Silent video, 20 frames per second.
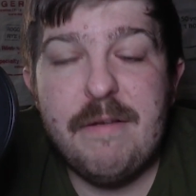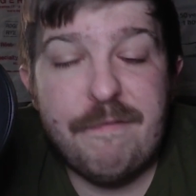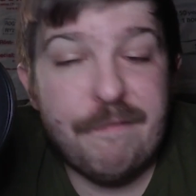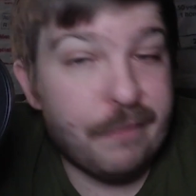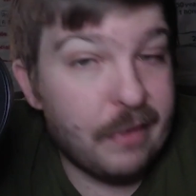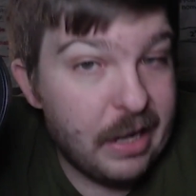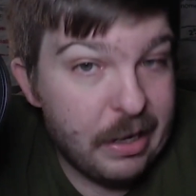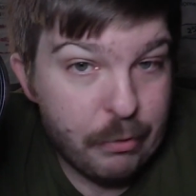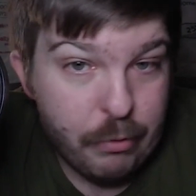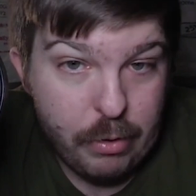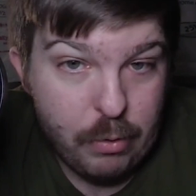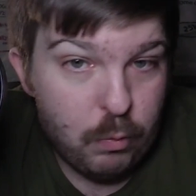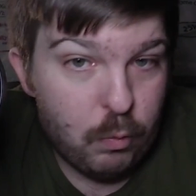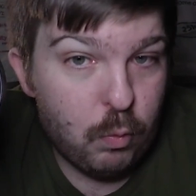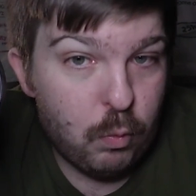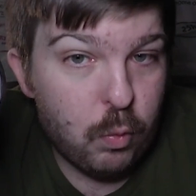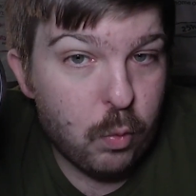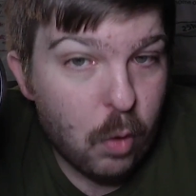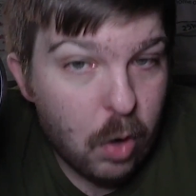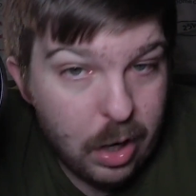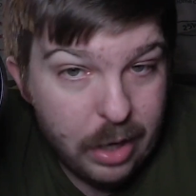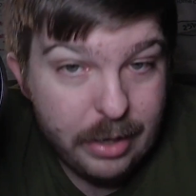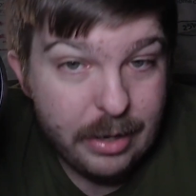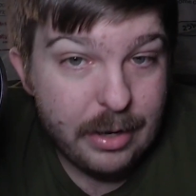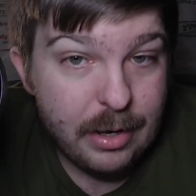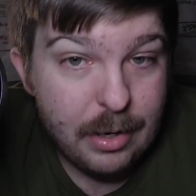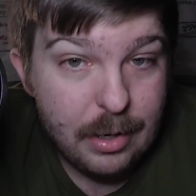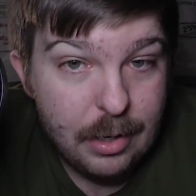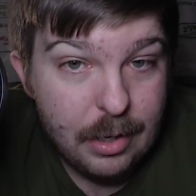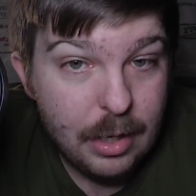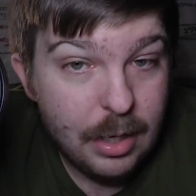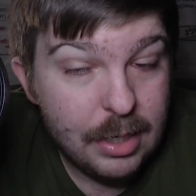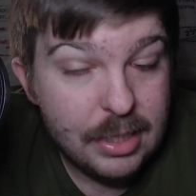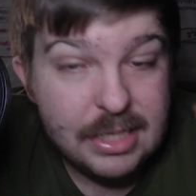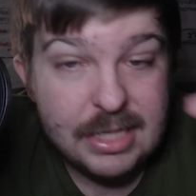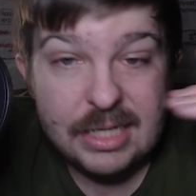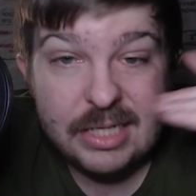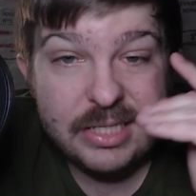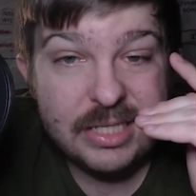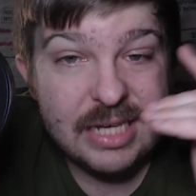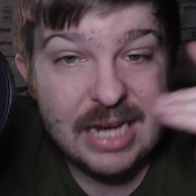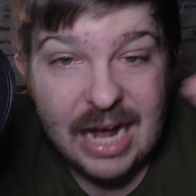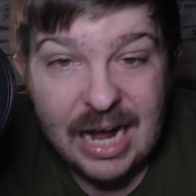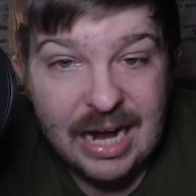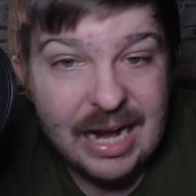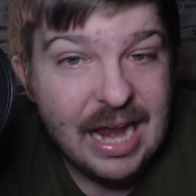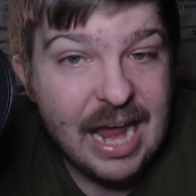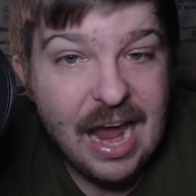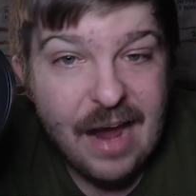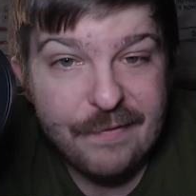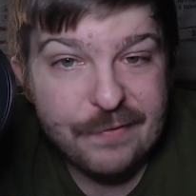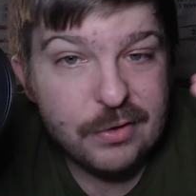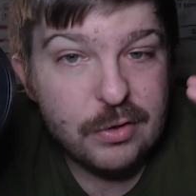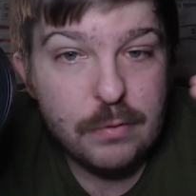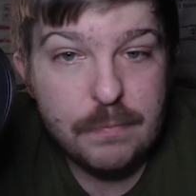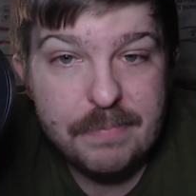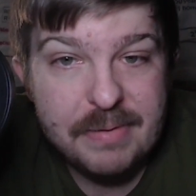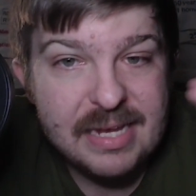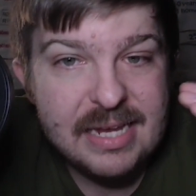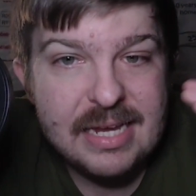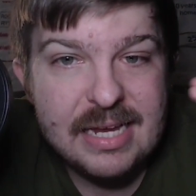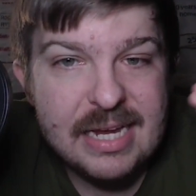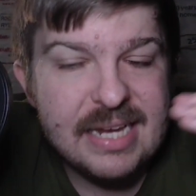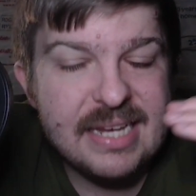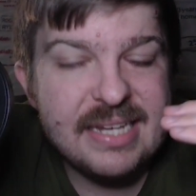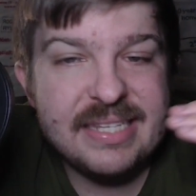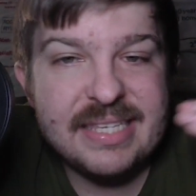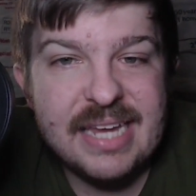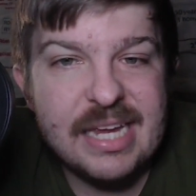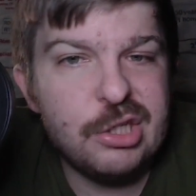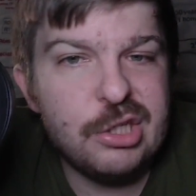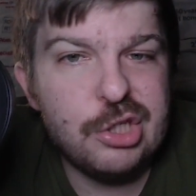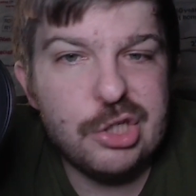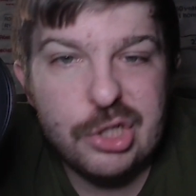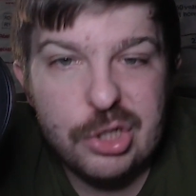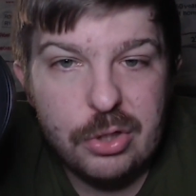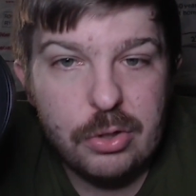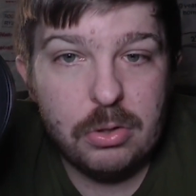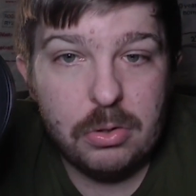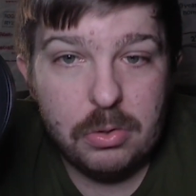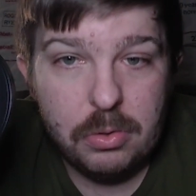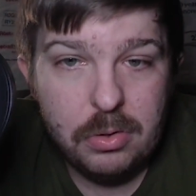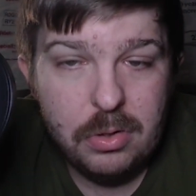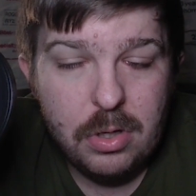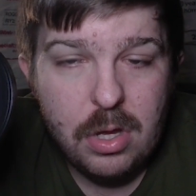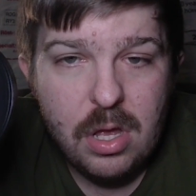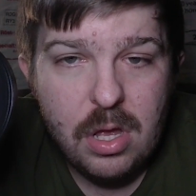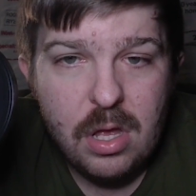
A flagrant one does not have to be intentional.